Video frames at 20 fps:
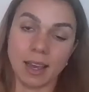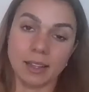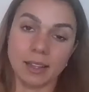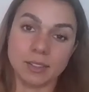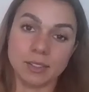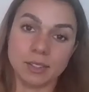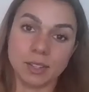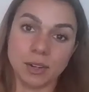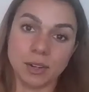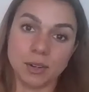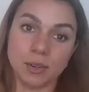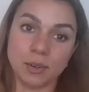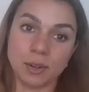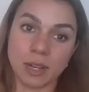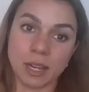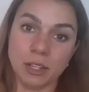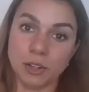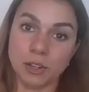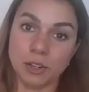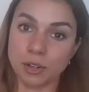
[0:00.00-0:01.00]
And
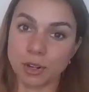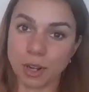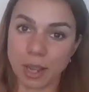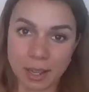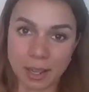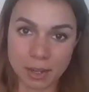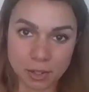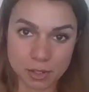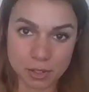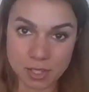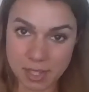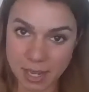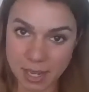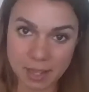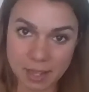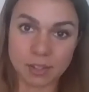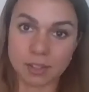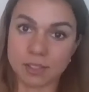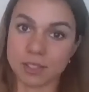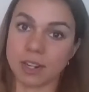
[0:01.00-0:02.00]
so, and your, and your
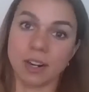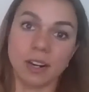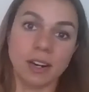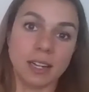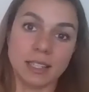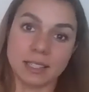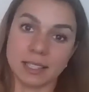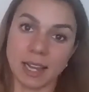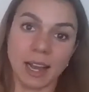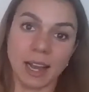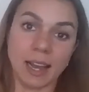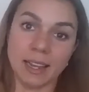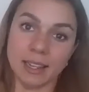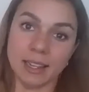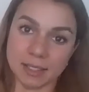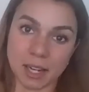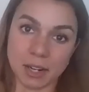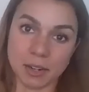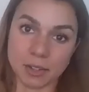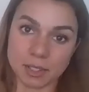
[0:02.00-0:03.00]
standards aren't as high
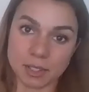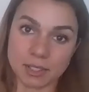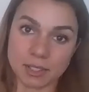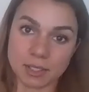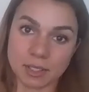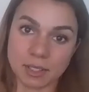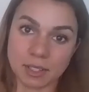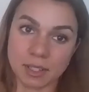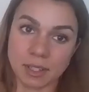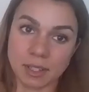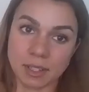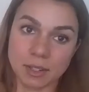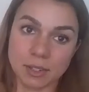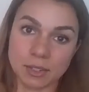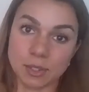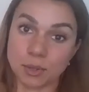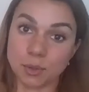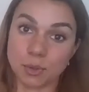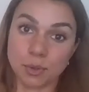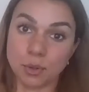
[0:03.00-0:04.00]
as ours.
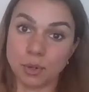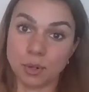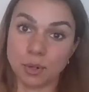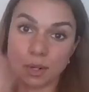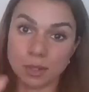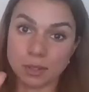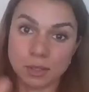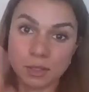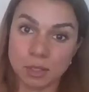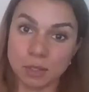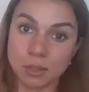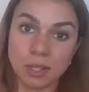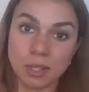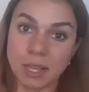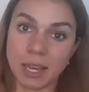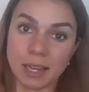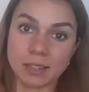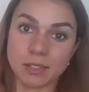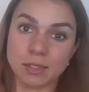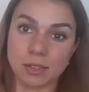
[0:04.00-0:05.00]
So cool, do
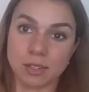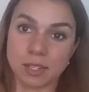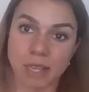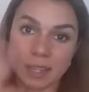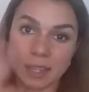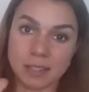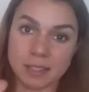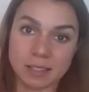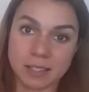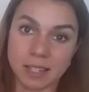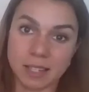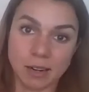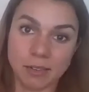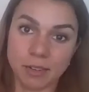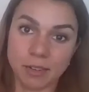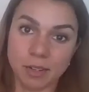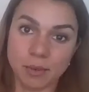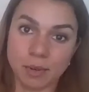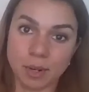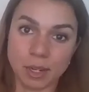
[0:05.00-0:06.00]
the exercises
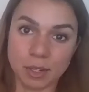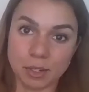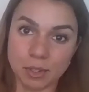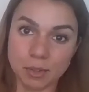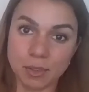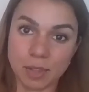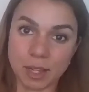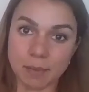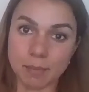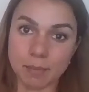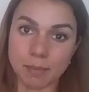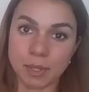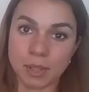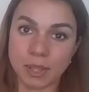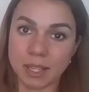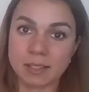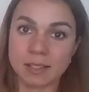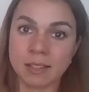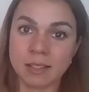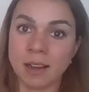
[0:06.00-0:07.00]
however you want to do them, but
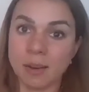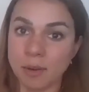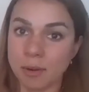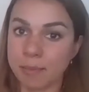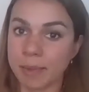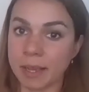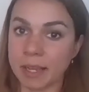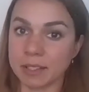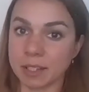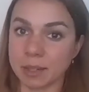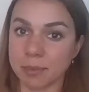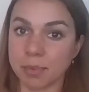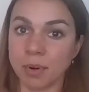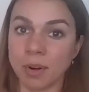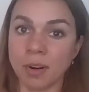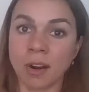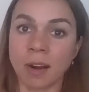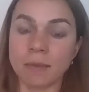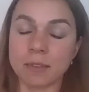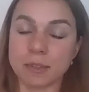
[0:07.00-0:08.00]
that's not what makes our
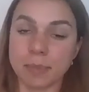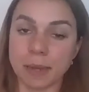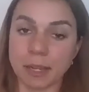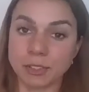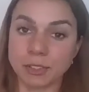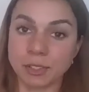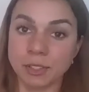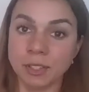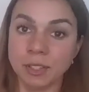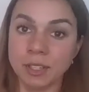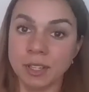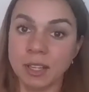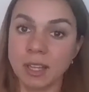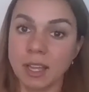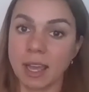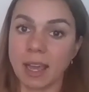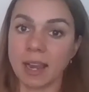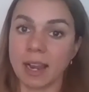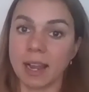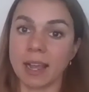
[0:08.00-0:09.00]
program special.
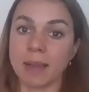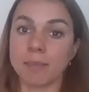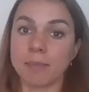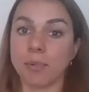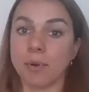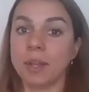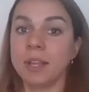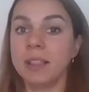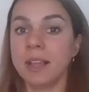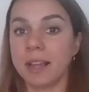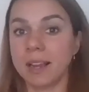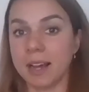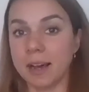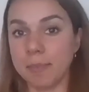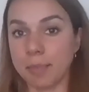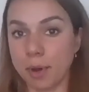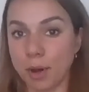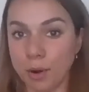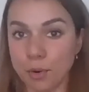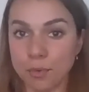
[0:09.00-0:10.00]
And I bring that
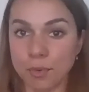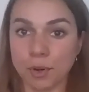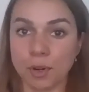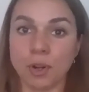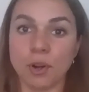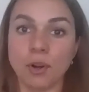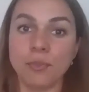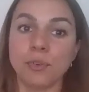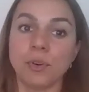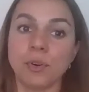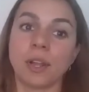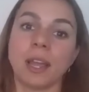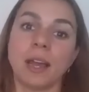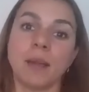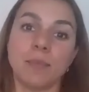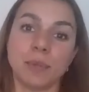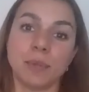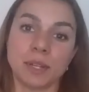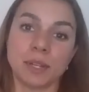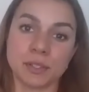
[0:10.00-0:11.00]
up over and over
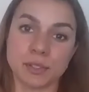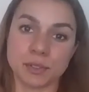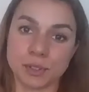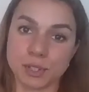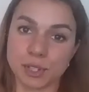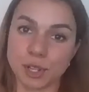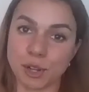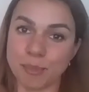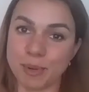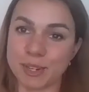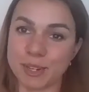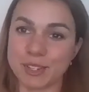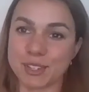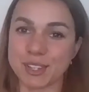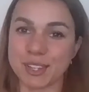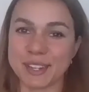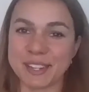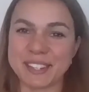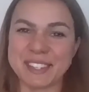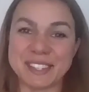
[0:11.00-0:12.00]
again because there's so
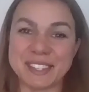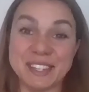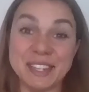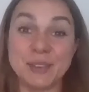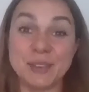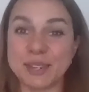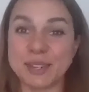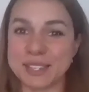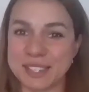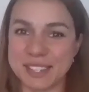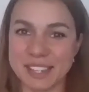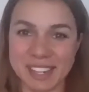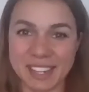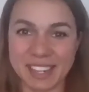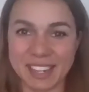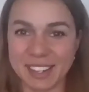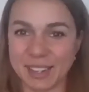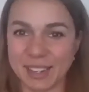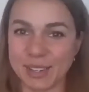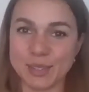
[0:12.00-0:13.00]
much like
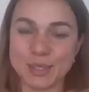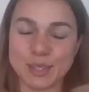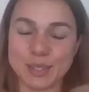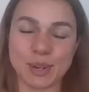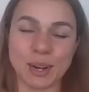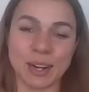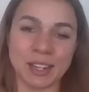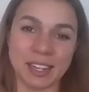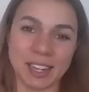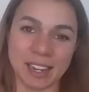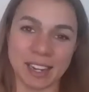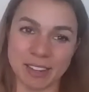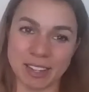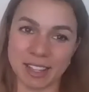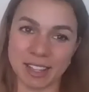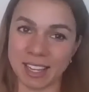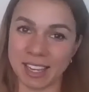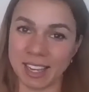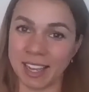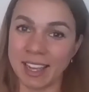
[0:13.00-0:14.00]
secrecy, you know, surrounding
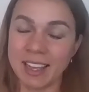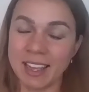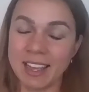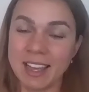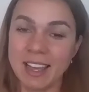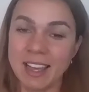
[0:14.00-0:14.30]
everything.